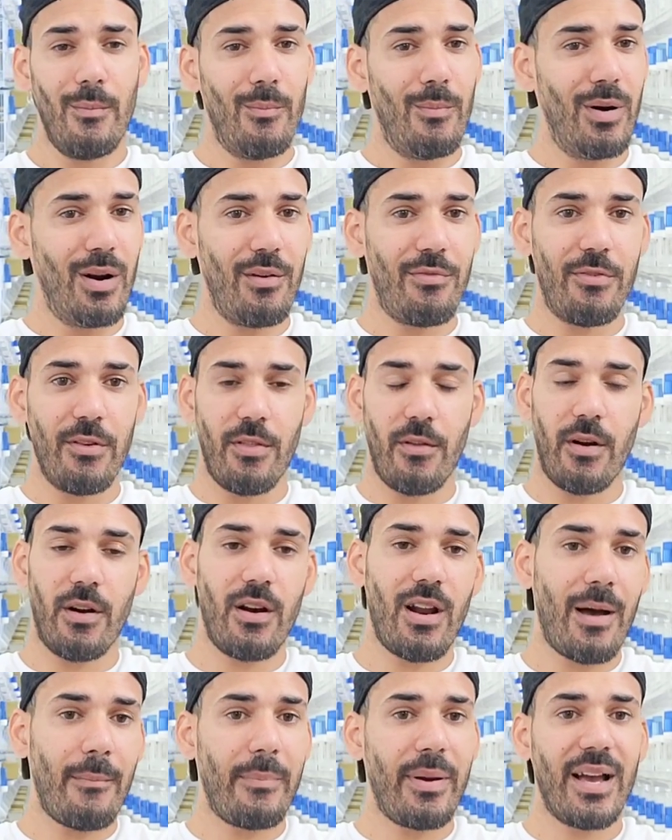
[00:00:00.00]
But if they're
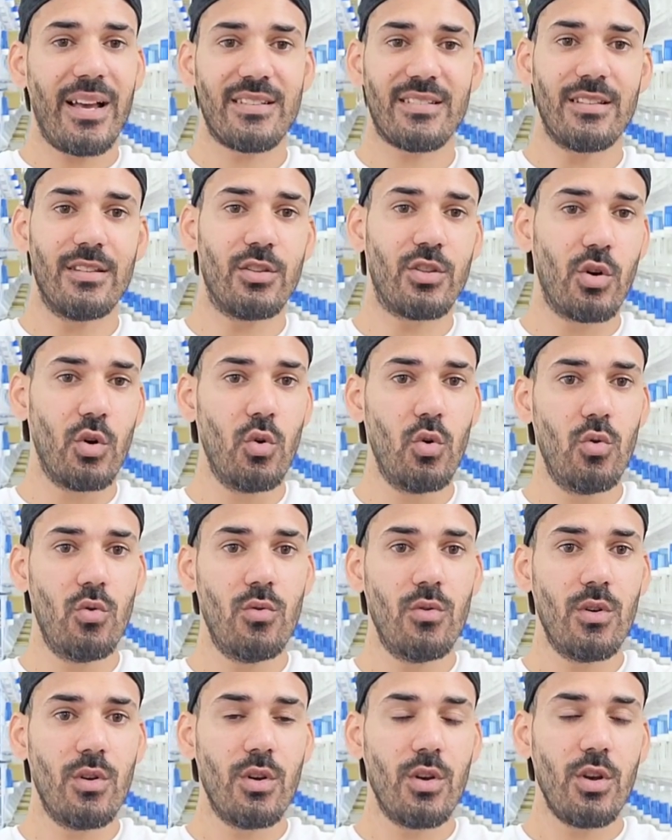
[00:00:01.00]
not passing through,
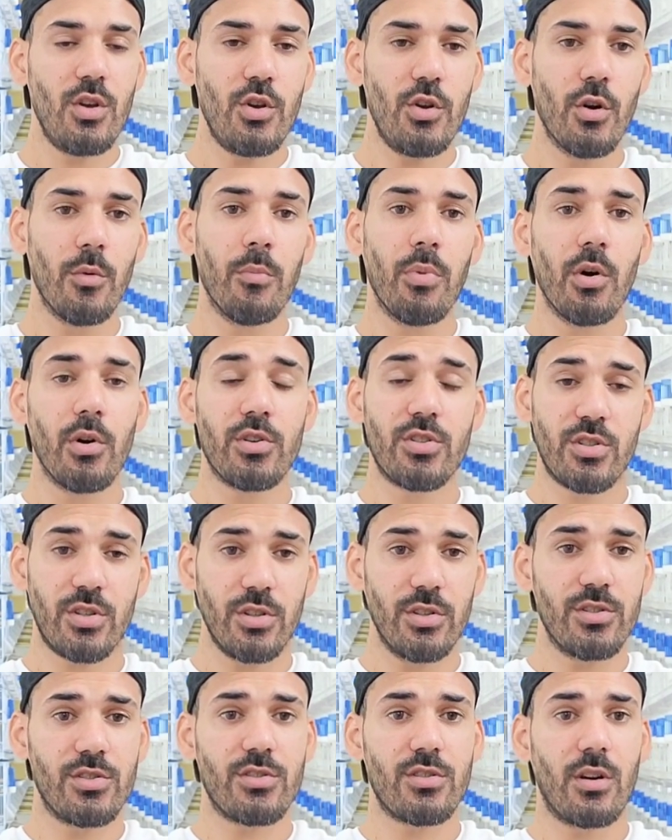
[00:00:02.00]
your birds
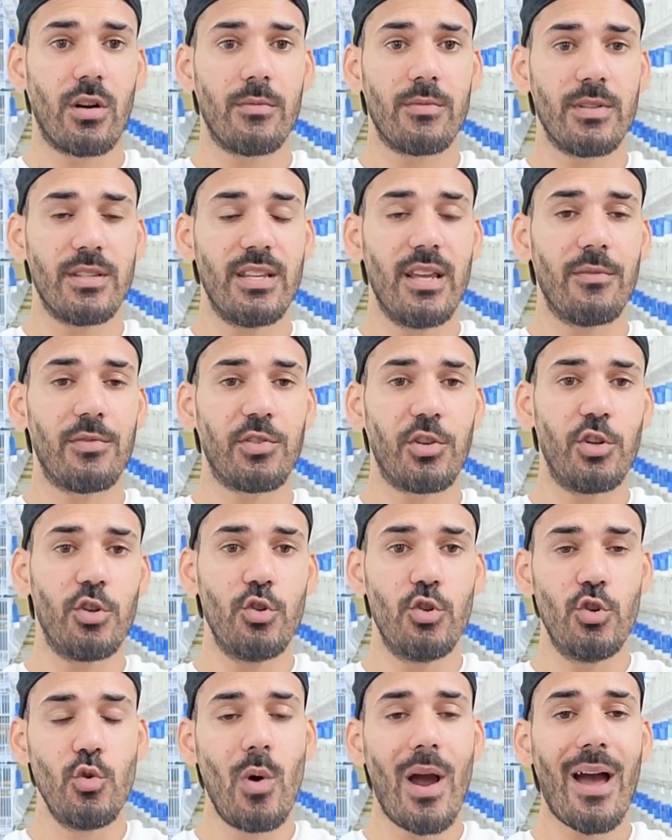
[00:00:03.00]
could starve to death. So you
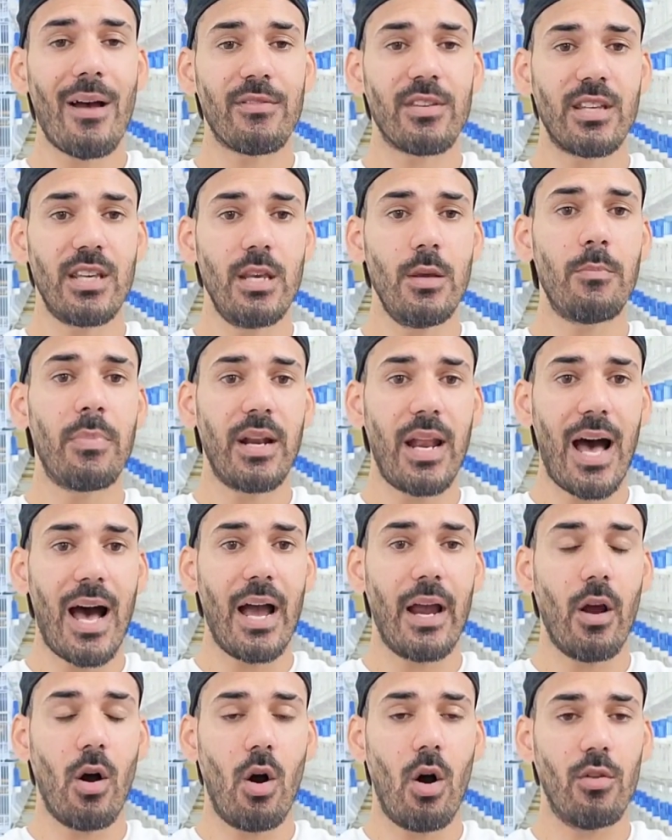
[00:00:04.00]
do have to keep an
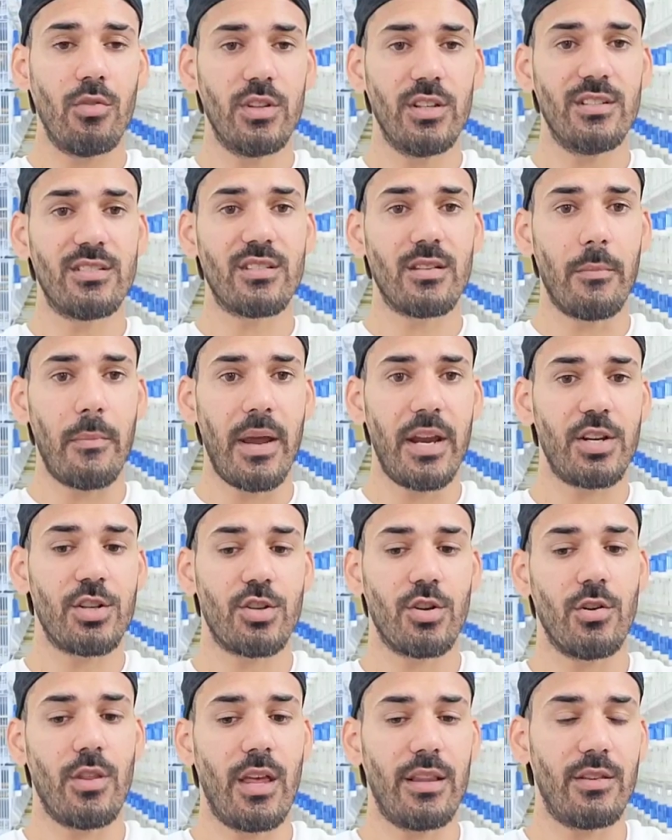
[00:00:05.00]
eye on these to make
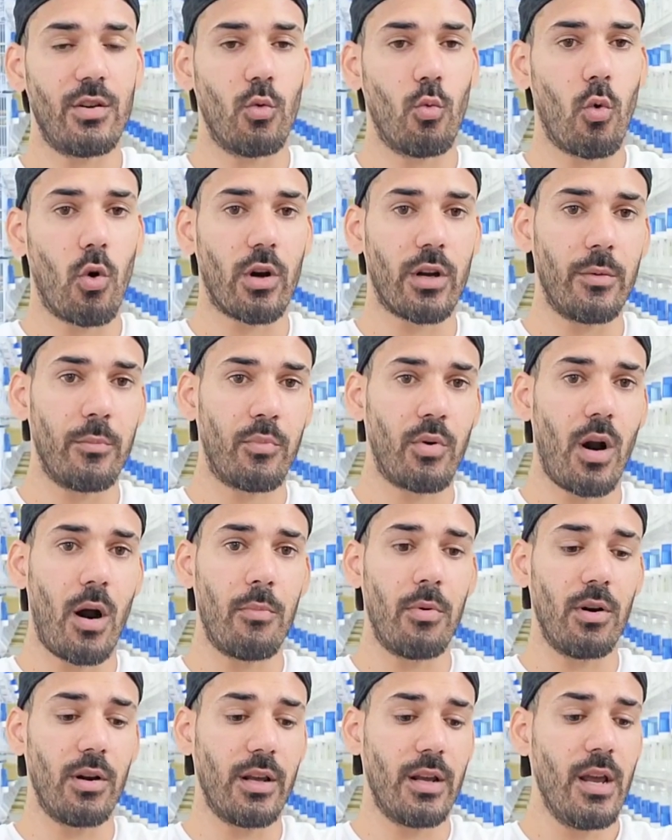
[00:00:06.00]
sure that they're working
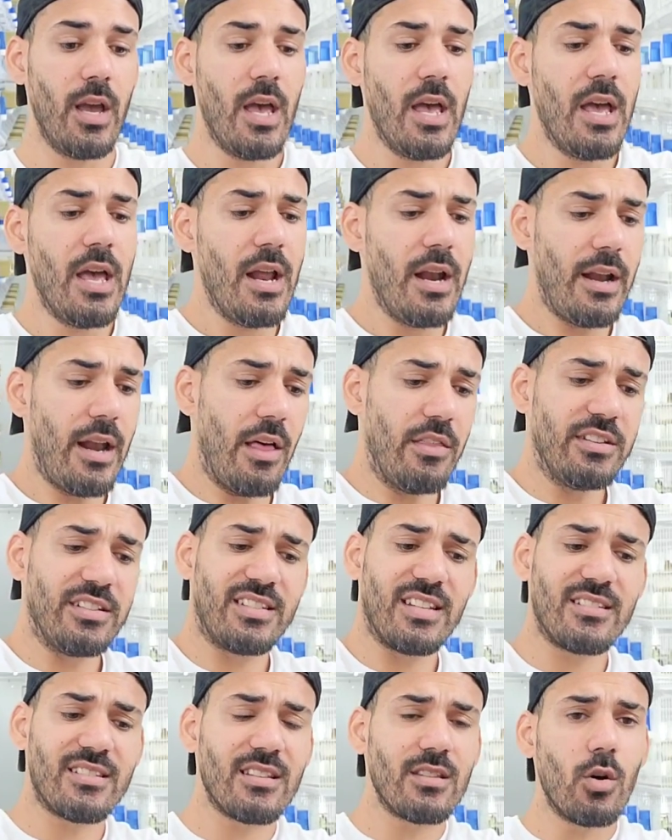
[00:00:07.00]
properly. Now,
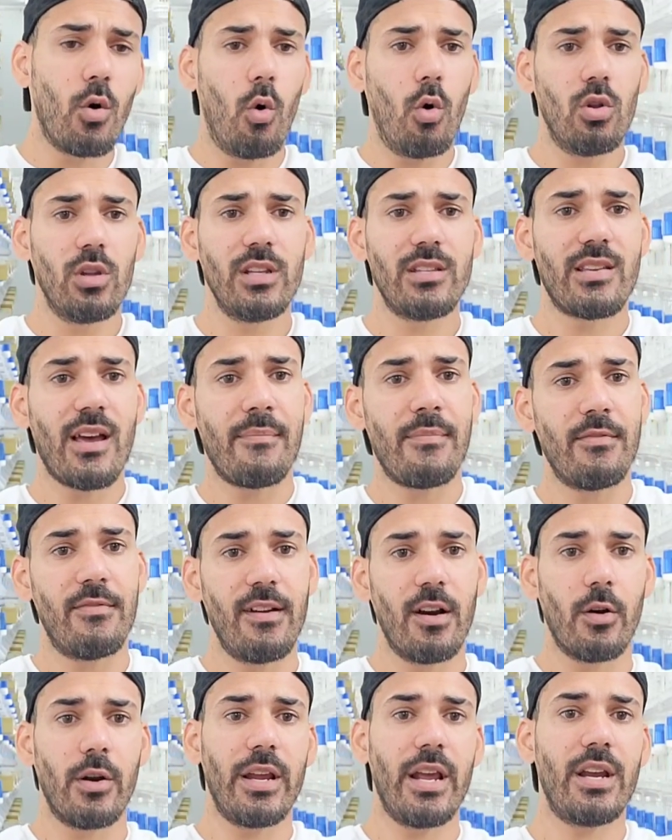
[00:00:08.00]
this isn't the only type of
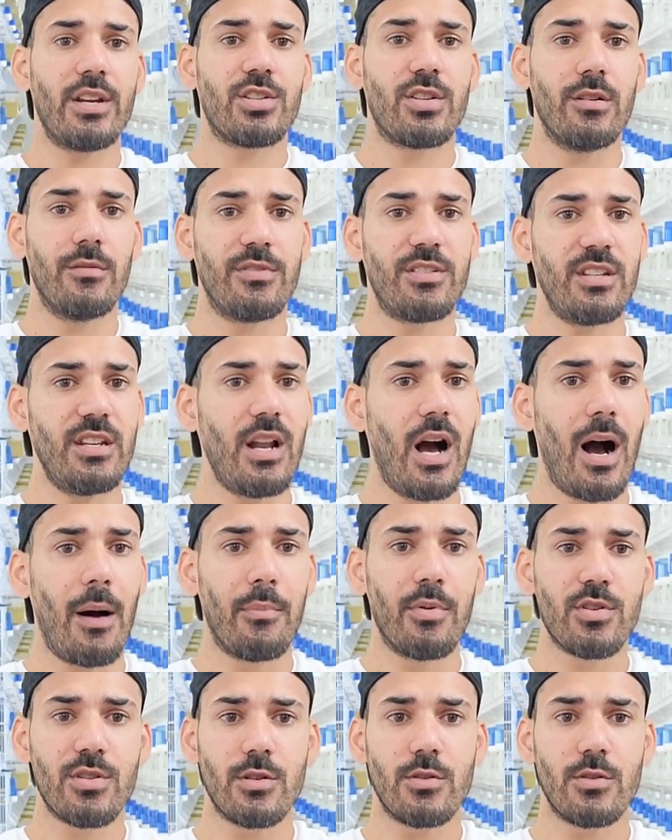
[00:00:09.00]
variation of seed hoppers.